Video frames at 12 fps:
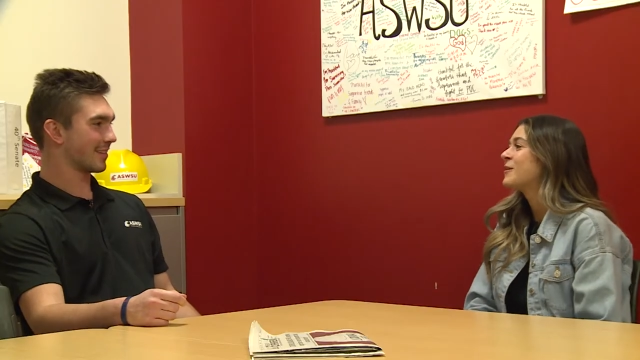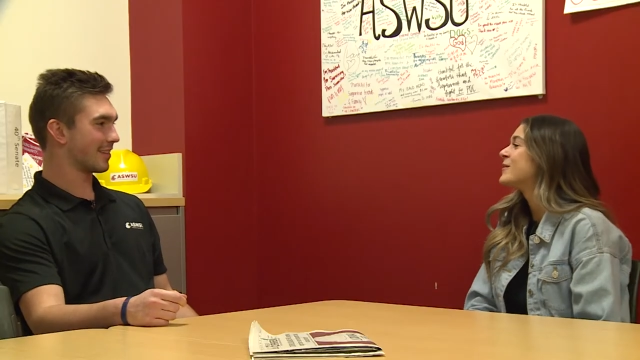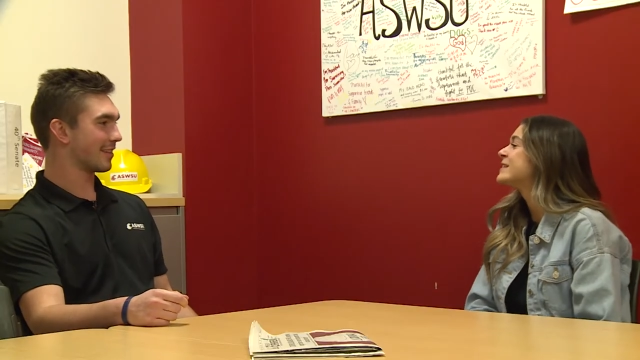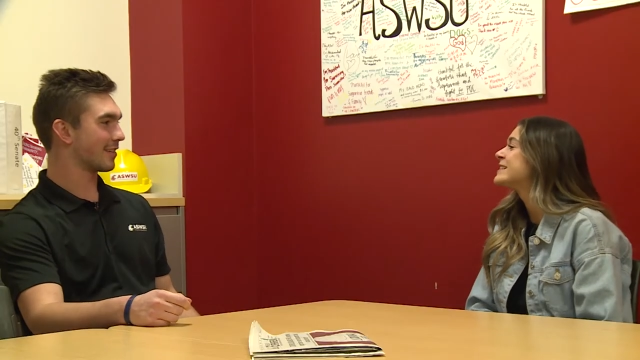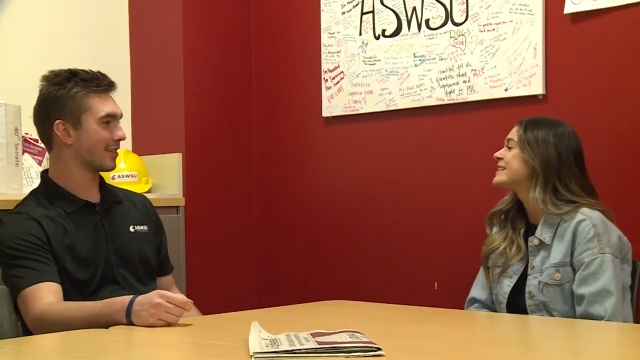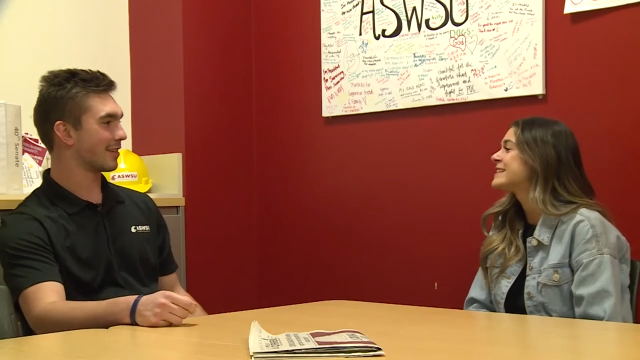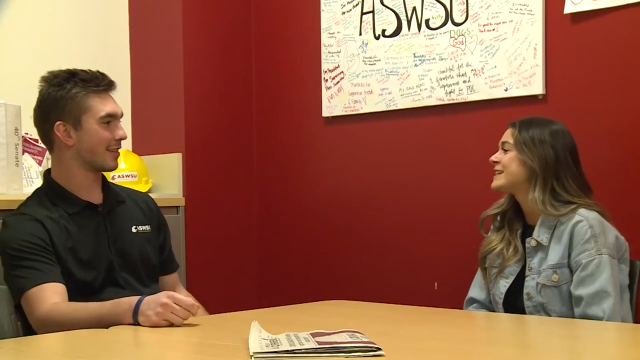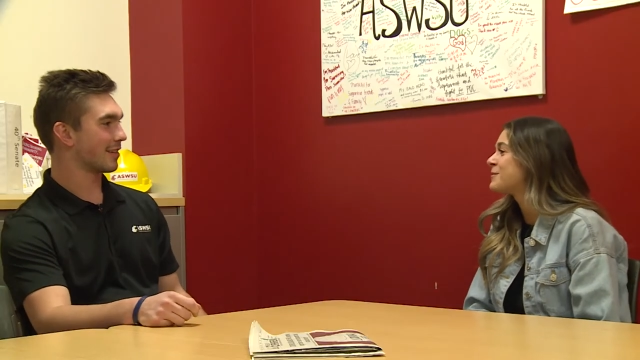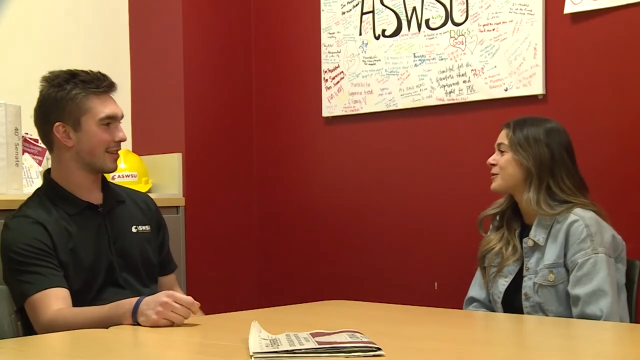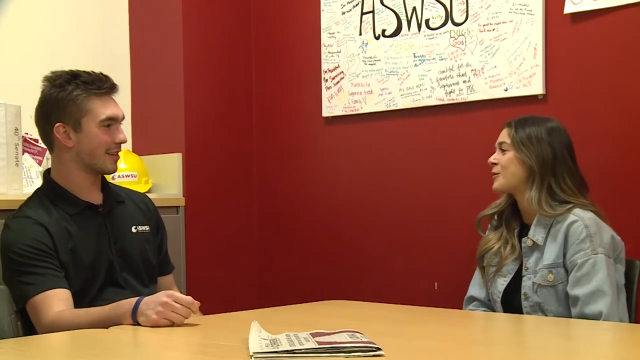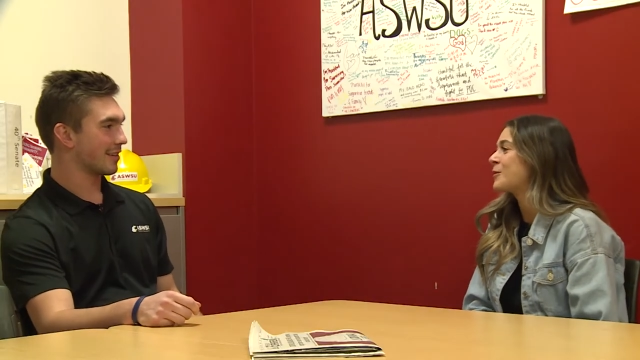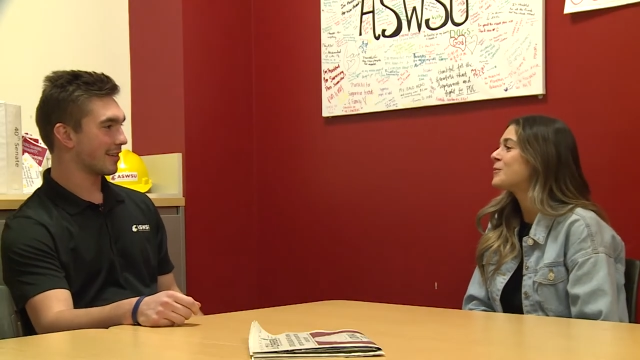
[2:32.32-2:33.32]
Speaker 1: what does a
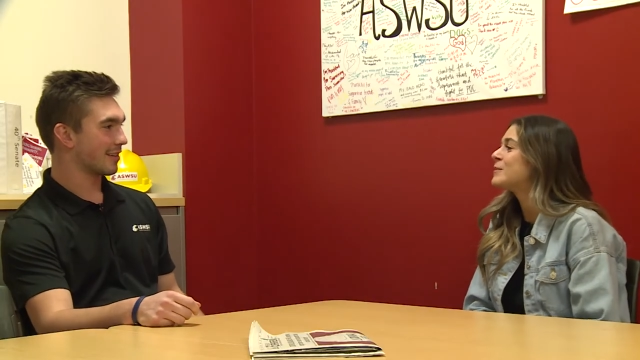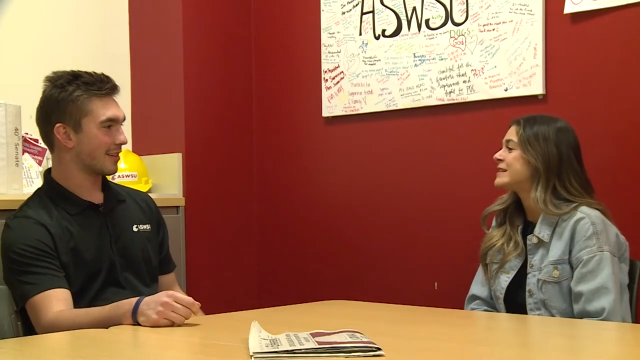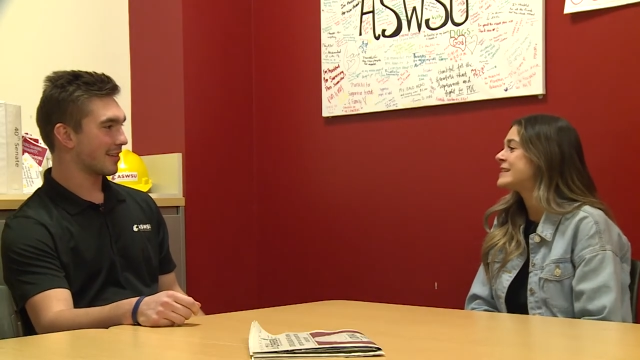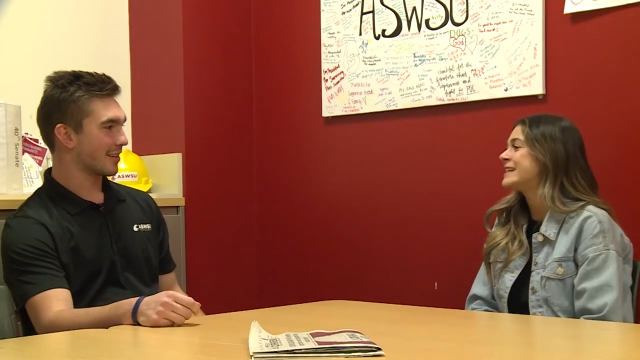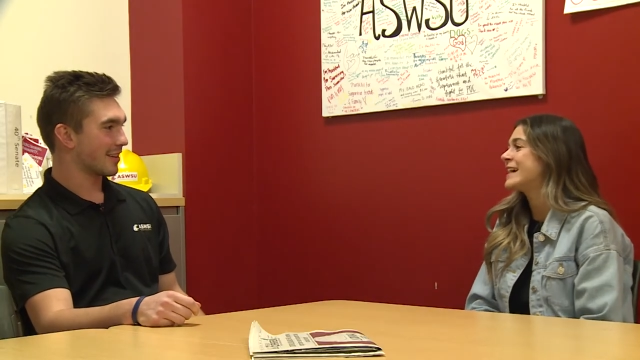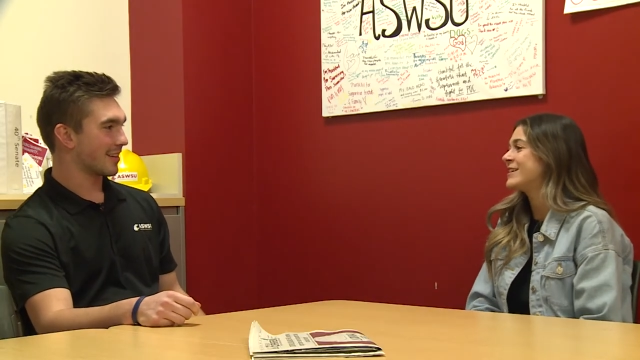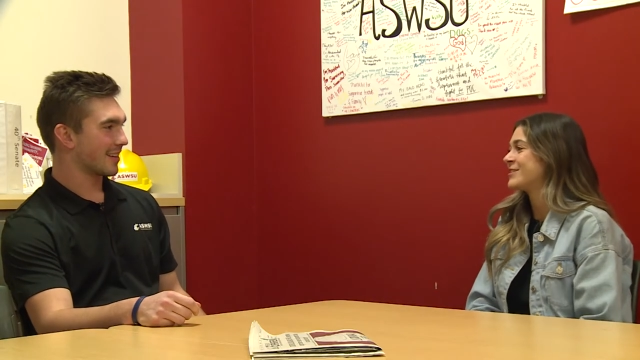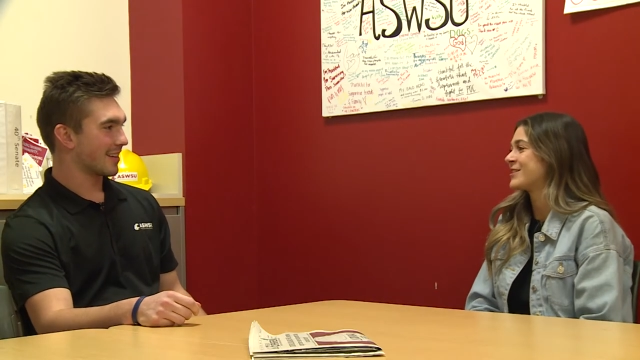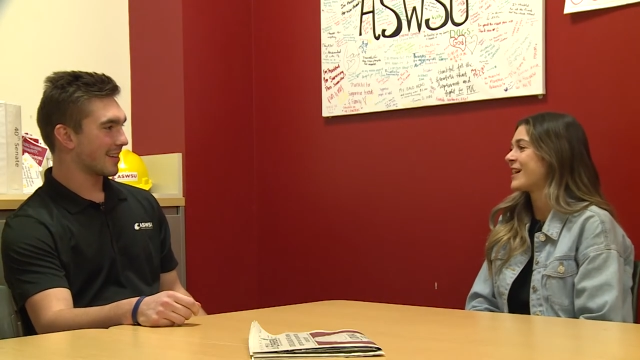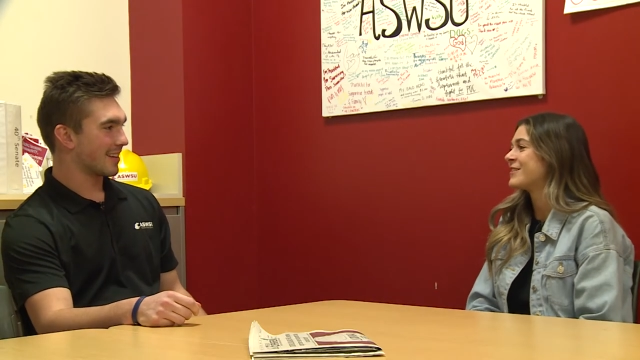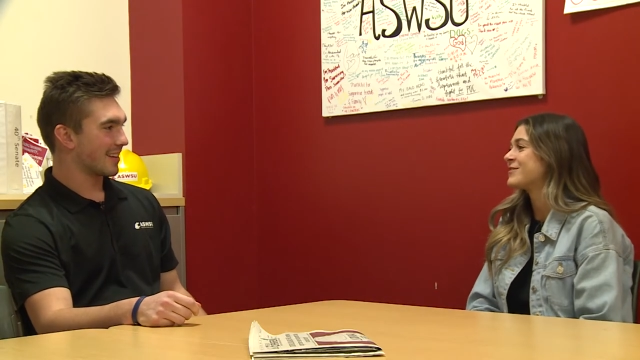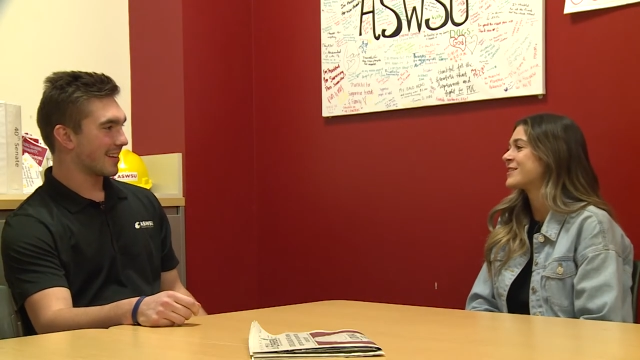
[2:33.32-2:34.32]
typical busy day in your
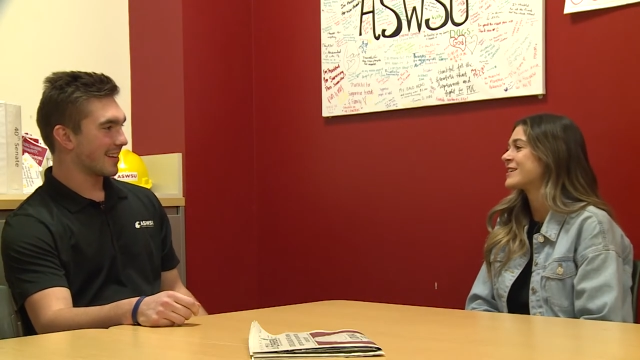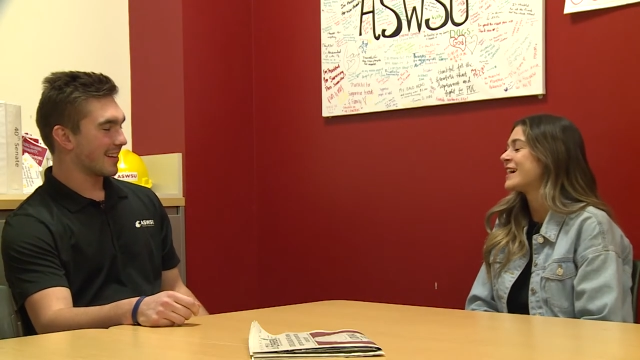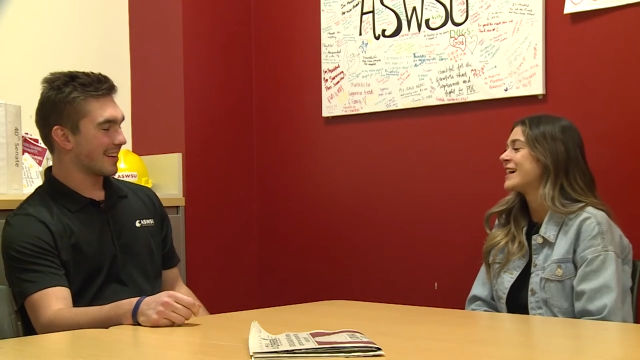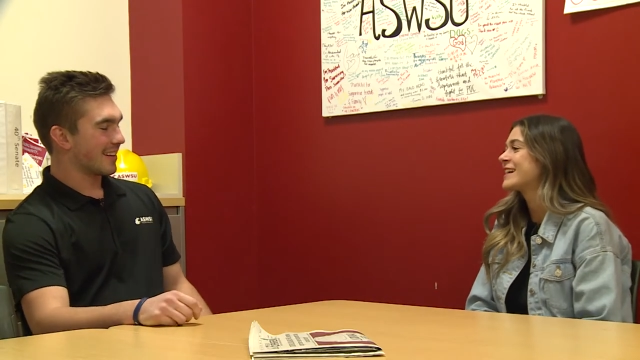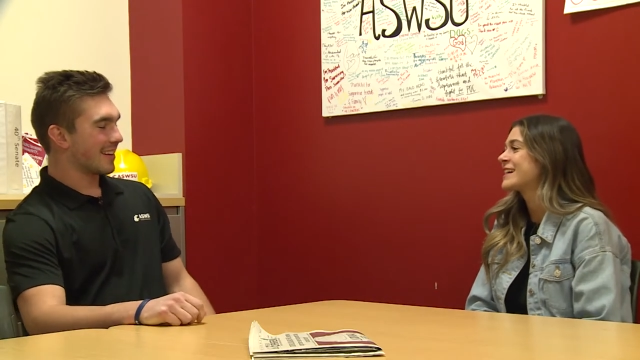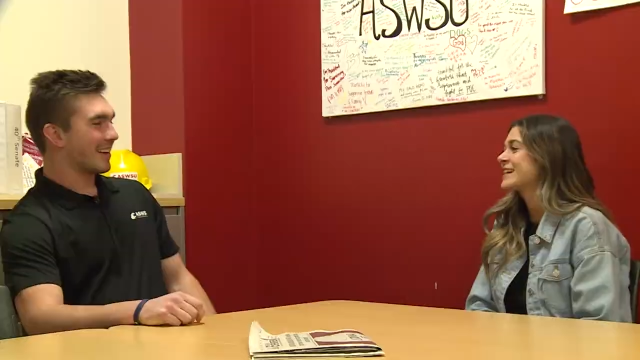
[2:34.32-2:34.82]
life look like?